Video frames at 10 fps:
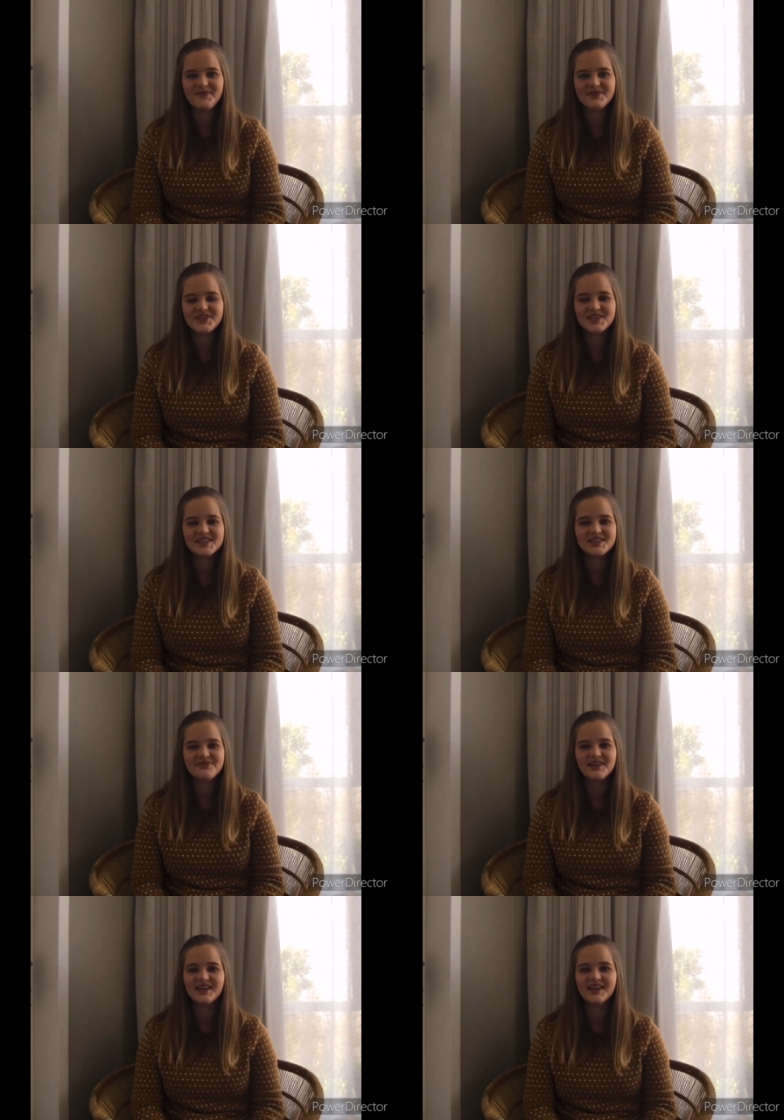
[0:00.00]
just
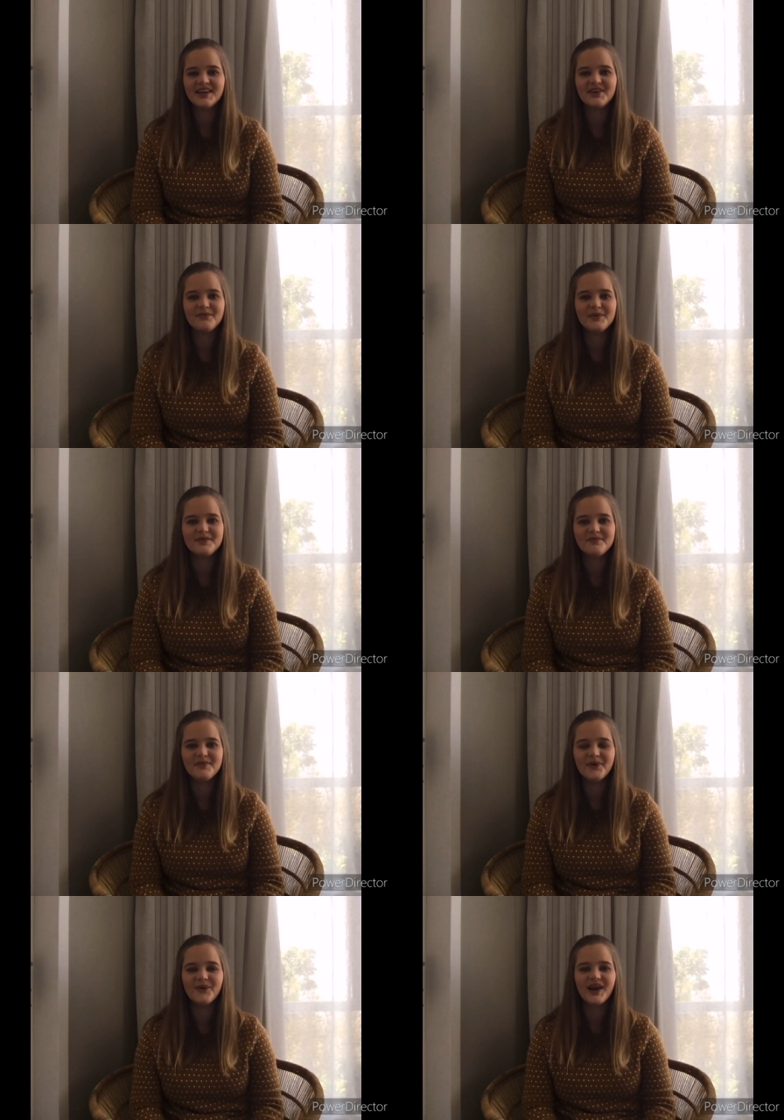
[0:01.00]
feel a little bit
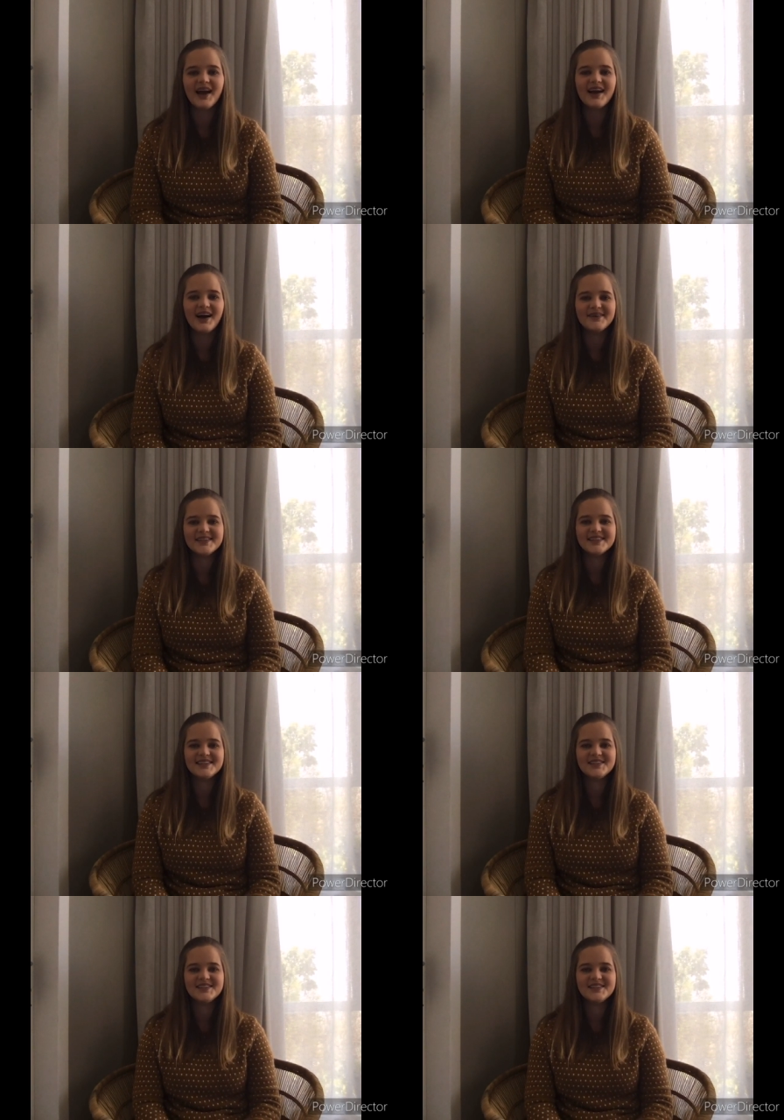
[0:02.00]
more like I was